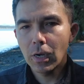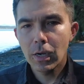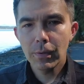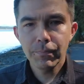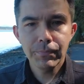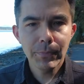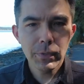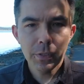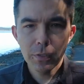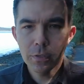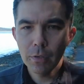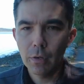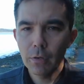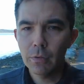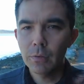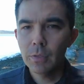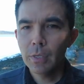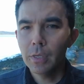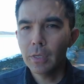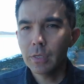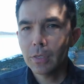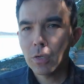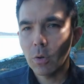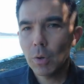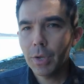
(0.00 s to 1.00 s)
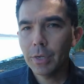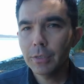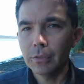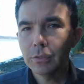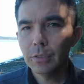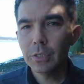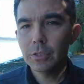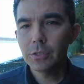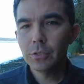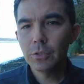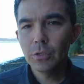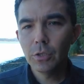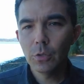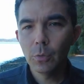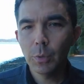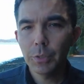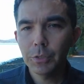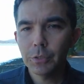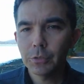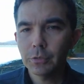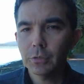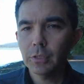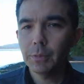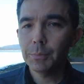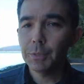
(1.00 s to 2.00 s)
um, you know, go ahead and listen to it while
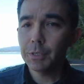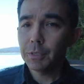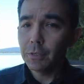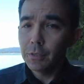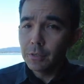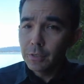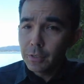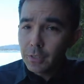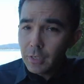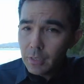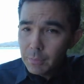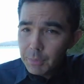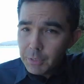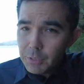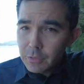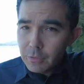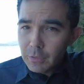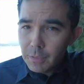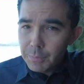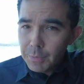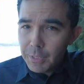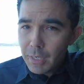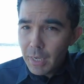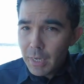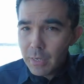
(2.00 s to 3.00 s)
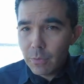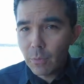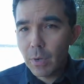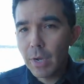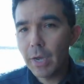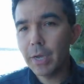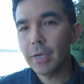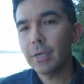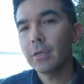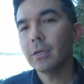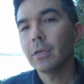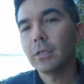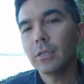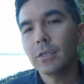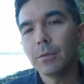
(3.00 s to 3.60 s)
you're sleeping. You're going to be sleeping anyway.